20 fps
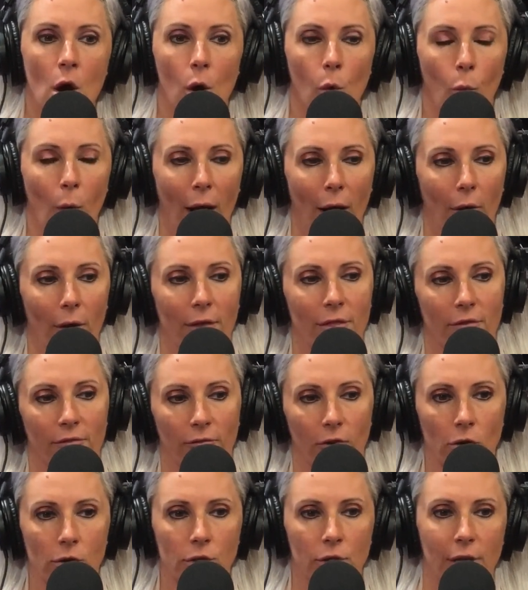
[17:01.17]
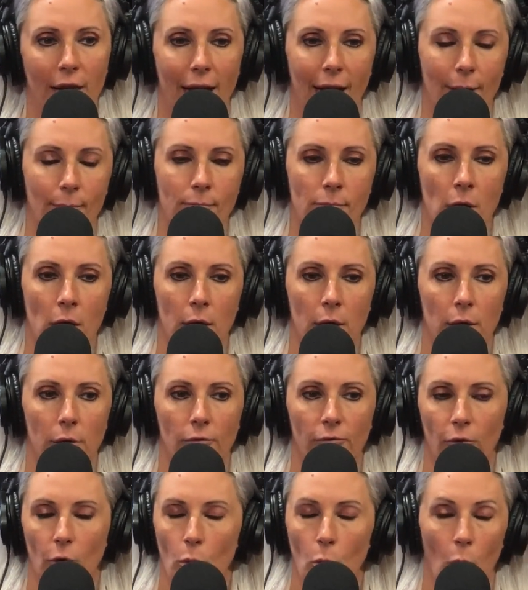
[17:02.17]
where in the first game,
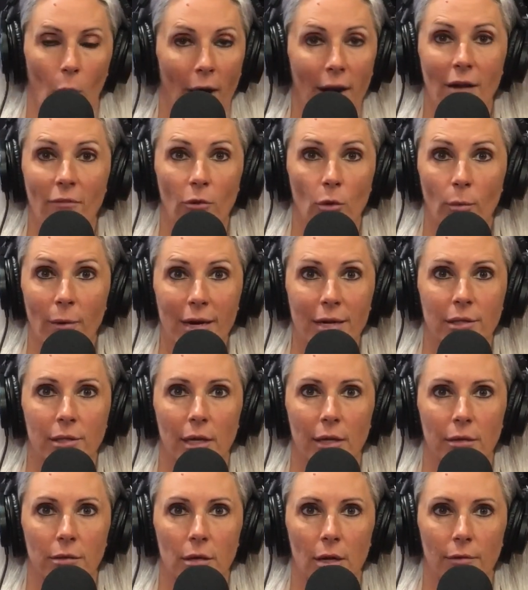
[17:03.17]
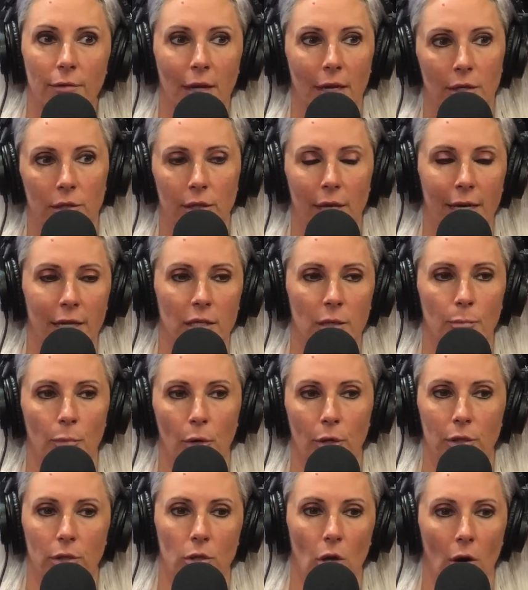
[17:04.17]
for whatever reason, they decided to
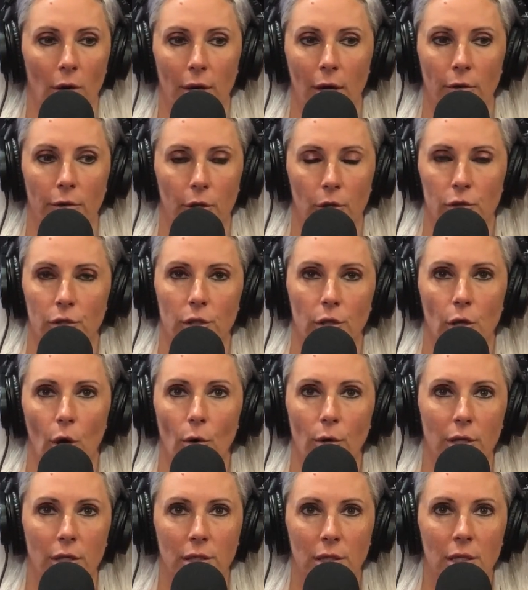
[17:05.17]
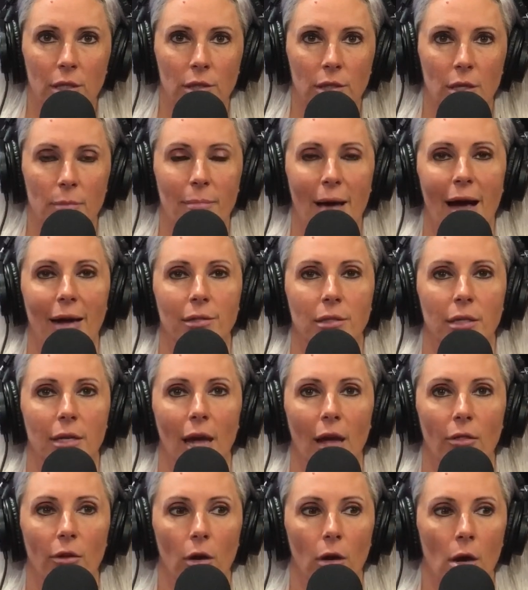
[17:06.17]
put Darnell Nurse and Cody Ceci back
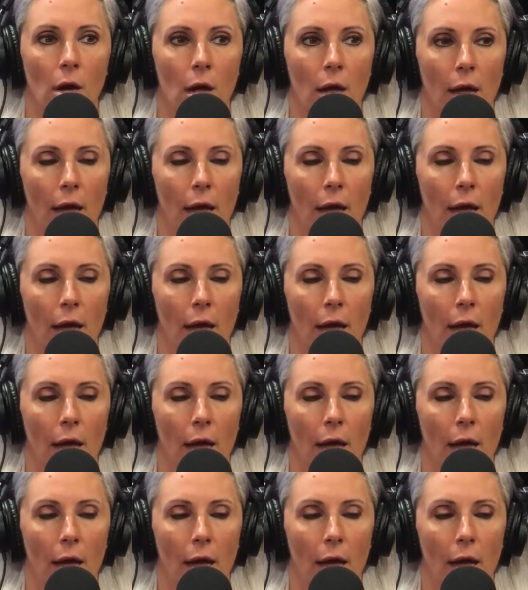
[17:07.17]
together.